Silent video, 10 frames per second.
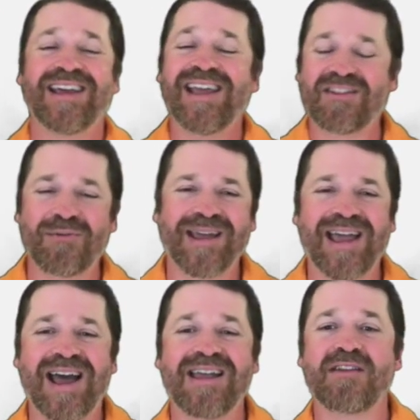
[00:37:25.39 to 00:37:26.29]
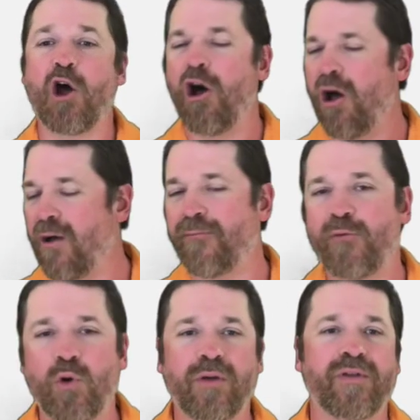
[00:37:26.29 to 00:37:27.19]
Guess what, guys? All
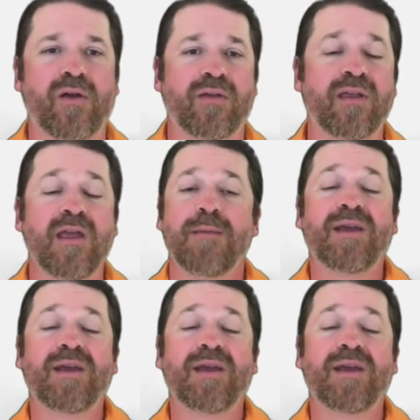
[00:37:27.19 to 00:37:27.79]
four of those.